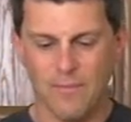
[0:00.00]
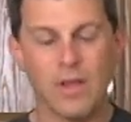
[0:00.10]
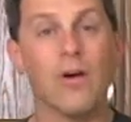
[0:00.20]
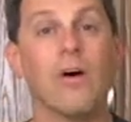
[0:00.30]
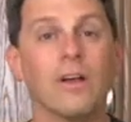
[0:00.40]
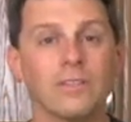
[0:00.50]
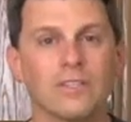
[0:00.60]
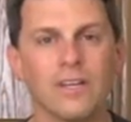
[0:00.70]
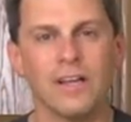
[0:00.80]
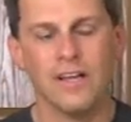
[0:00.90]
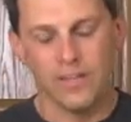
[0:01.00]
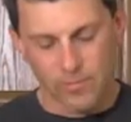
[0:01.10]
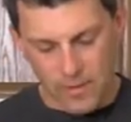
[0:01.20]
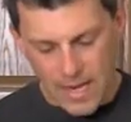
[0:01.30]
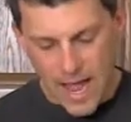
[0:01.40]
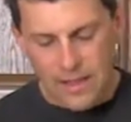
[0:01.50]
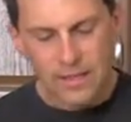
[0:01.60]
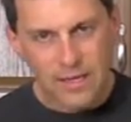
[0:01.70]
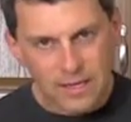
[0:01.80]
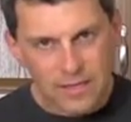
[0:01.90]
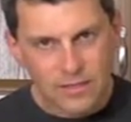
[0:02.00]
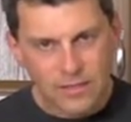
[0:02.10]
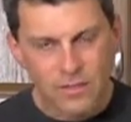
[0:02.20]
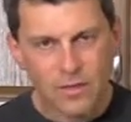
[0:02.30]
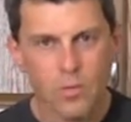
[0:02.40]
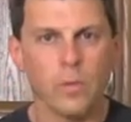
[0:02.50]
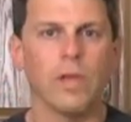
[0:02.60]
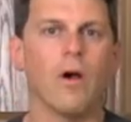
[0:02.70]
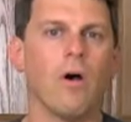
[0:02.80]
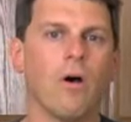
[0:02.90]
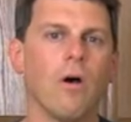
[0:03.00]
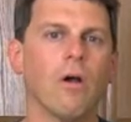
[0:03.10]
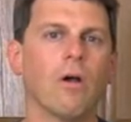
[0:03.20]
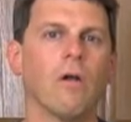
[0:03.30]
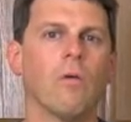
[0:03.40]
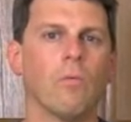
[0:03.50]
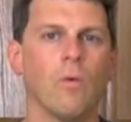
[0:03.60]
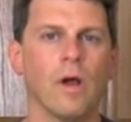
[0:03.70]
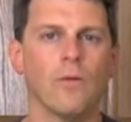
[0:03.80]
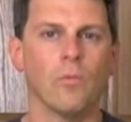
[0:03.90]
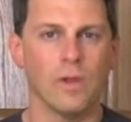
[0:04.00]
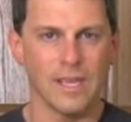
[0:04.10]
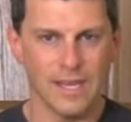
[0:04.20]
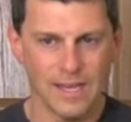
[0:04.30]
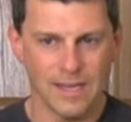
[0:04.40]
Because the reality is we are what we eat.